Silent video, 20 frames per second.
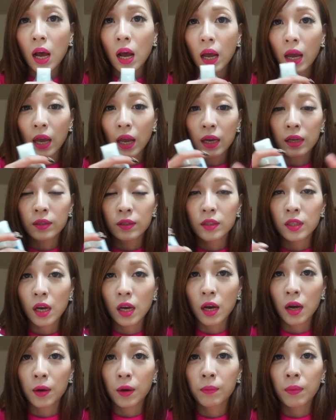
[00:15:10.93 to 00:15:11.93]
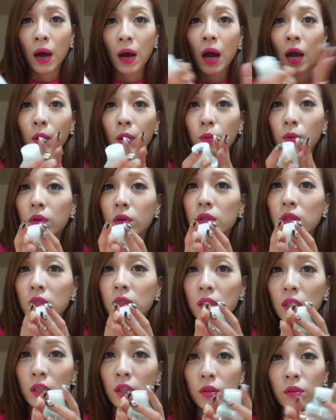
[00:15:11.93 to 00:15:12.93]
And um, I will
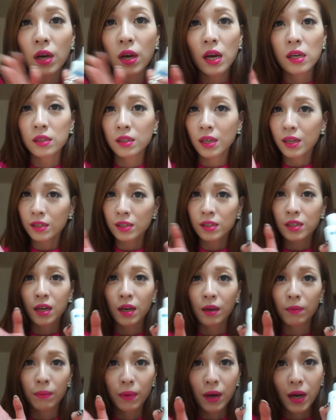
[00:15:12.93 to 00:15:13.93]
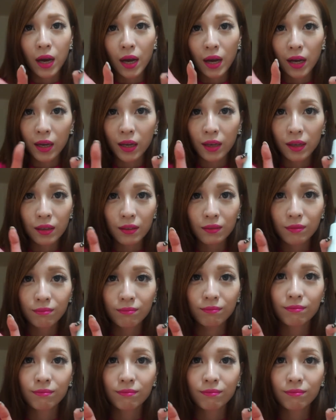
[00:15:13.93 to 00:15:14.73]
see you guys next time. Bye!